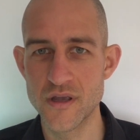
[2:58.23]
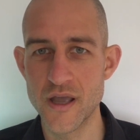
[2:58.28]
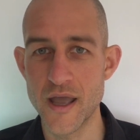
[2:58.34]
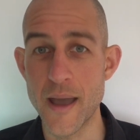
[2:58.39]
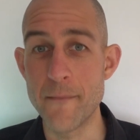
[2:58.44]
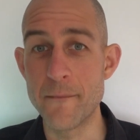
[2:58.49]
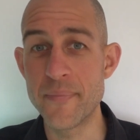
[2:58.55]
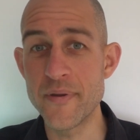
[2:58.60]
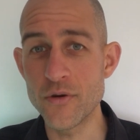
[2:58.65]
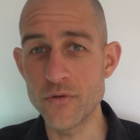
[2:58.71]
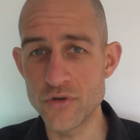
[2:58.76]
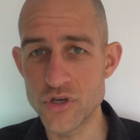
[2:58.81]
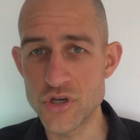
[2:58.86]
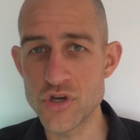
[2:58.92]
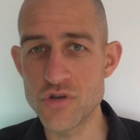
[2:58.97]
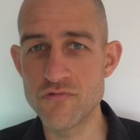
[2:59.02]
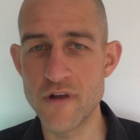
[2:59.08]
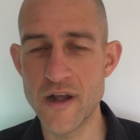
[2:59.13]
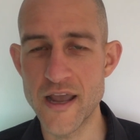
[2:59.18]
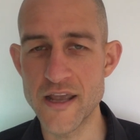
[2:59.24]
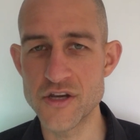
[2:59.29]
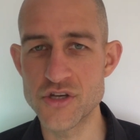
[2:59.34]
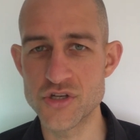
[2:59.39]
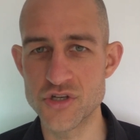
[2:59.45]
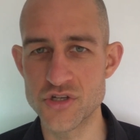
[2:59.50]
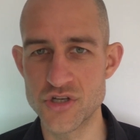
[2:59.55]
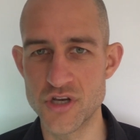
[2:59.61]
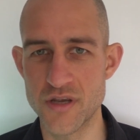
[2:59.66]
and build new
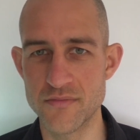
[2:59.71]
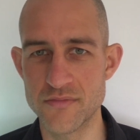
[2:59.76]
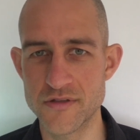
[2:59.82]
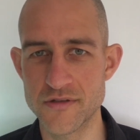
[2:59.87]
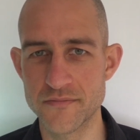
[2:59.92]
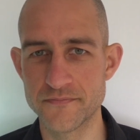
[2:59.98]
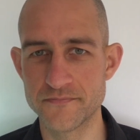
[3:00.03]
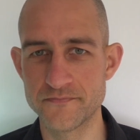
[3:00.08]
relationships.